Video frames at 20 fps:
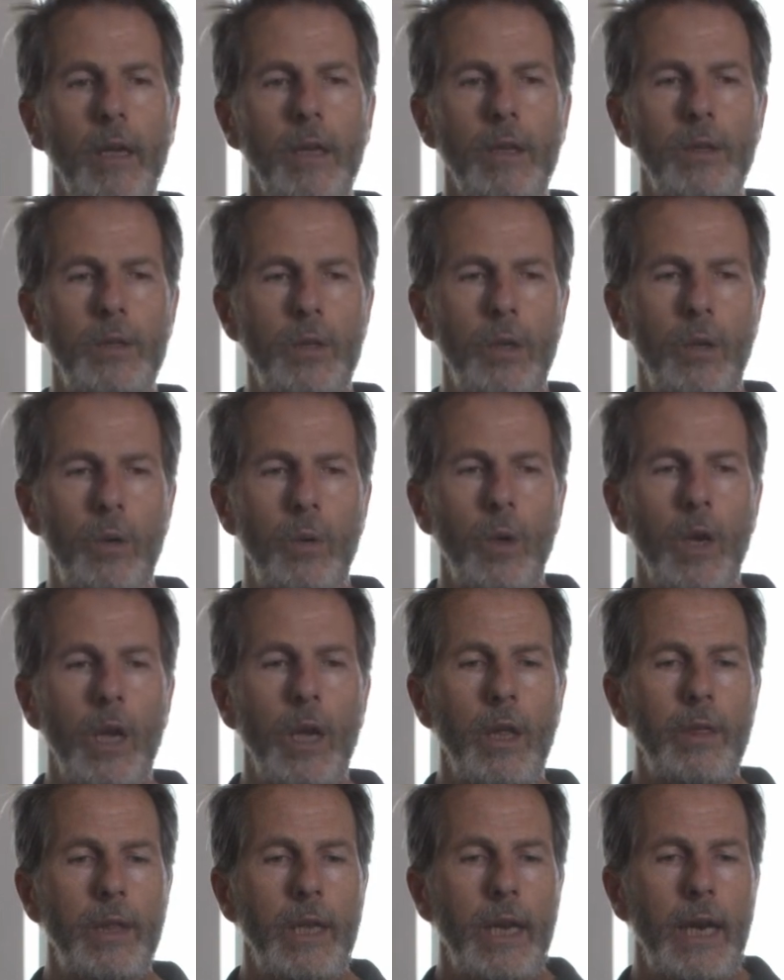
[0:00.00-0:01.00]
So
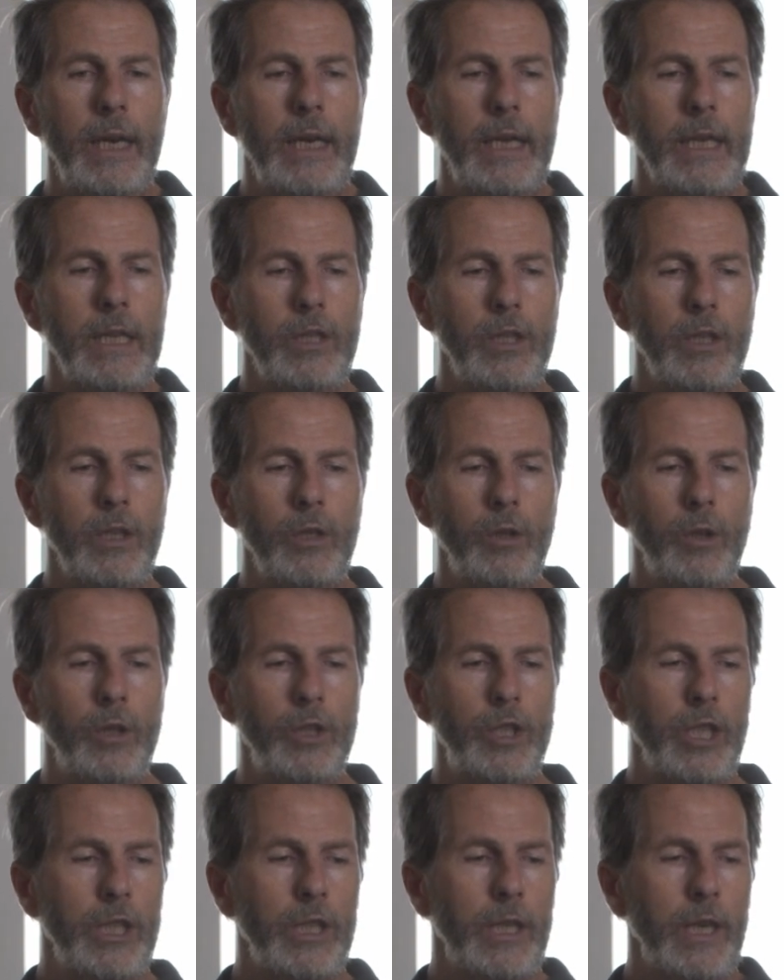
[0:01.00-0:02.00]
the idea is you're
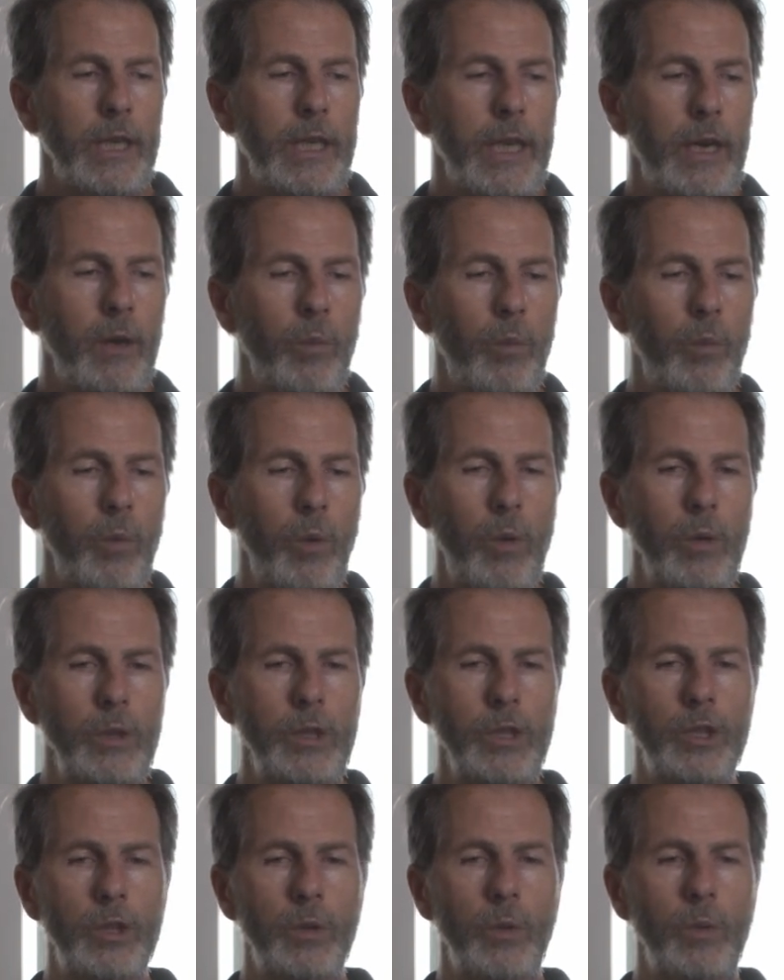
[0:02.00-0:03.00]
just going to kind of roll
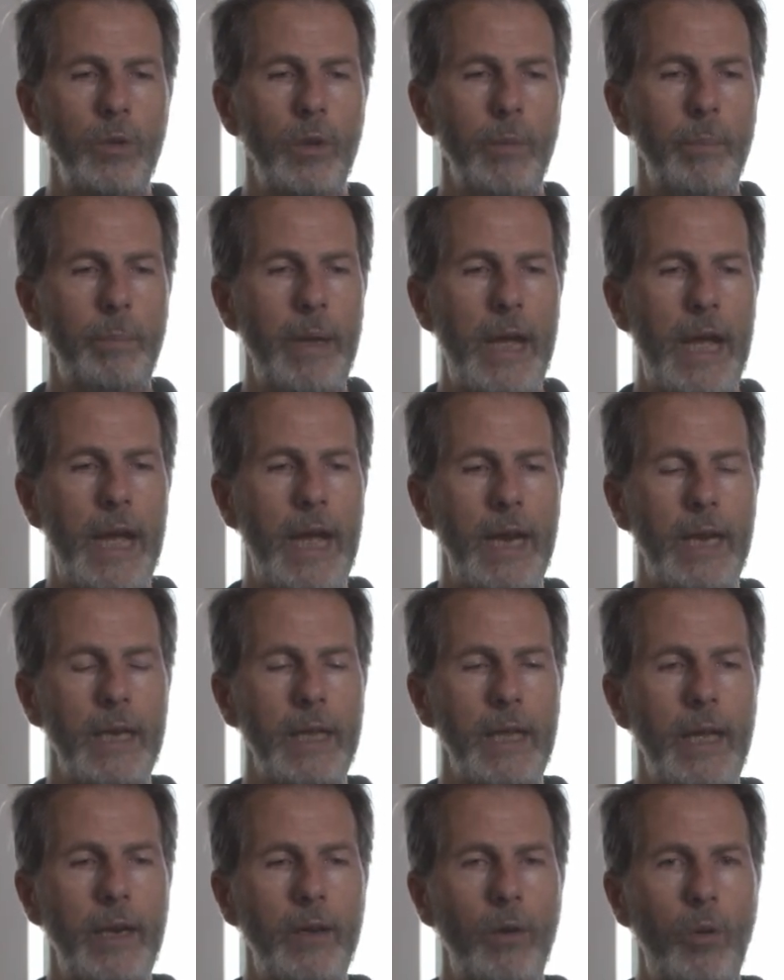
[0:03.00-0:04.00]
your shoulder back
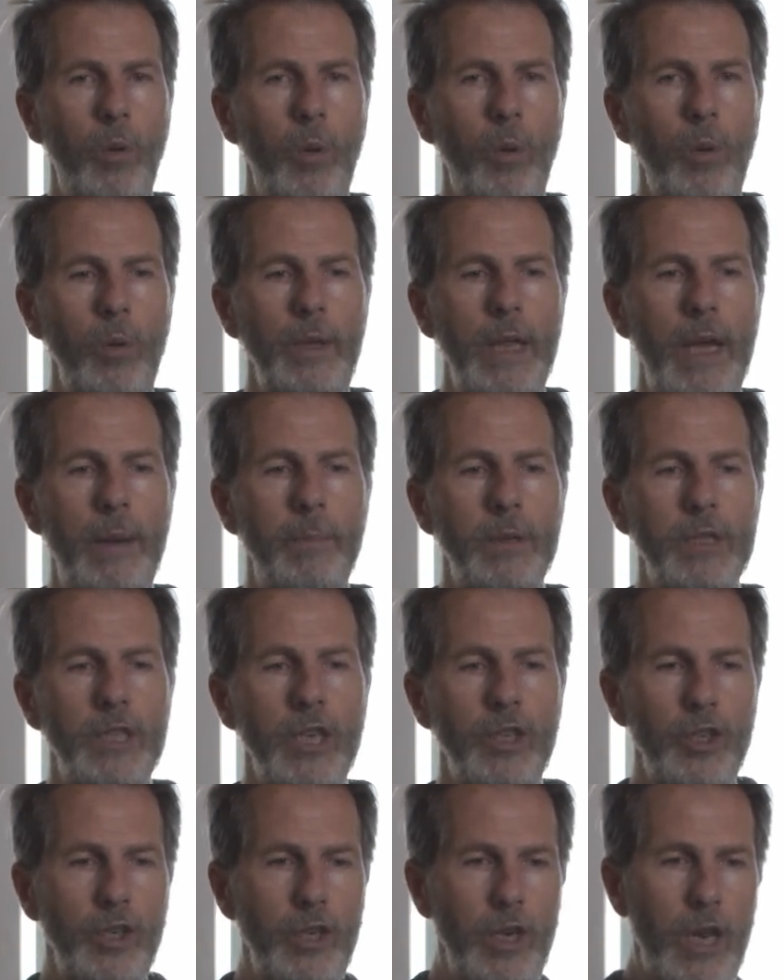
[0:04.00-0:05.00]
and hold that
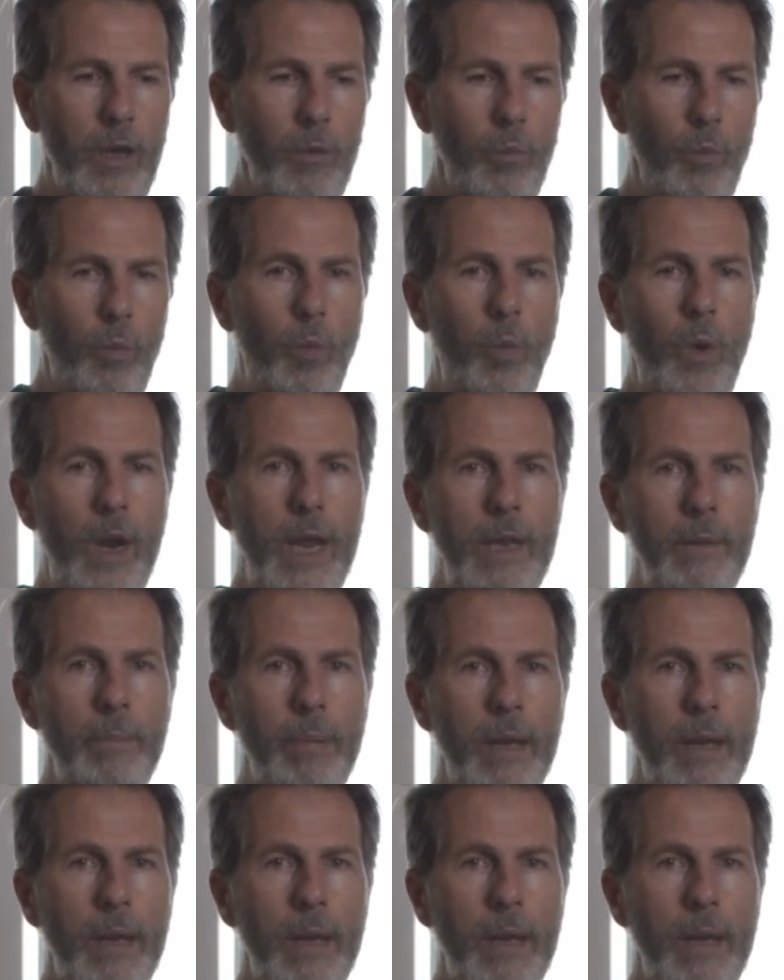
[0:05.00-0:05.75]
position, not way